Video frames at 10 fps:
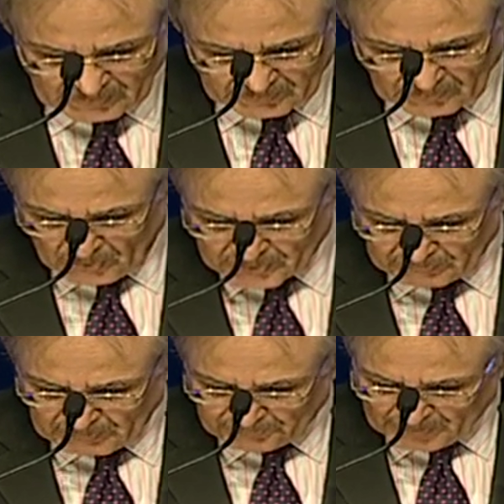
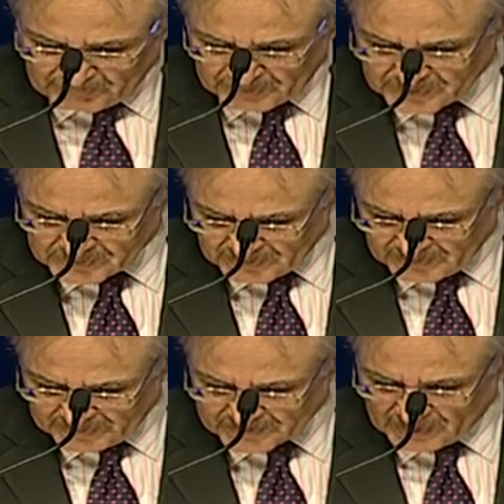Honorable Prime Minister
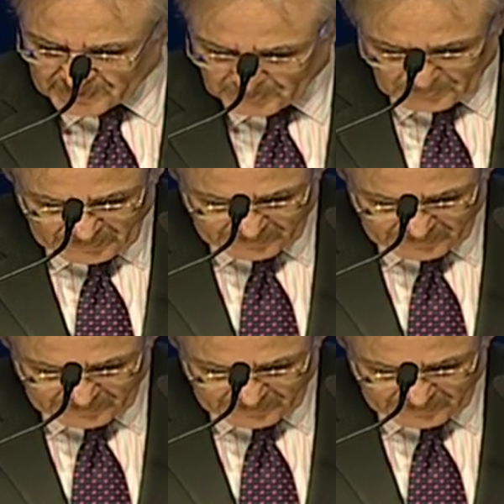has articulated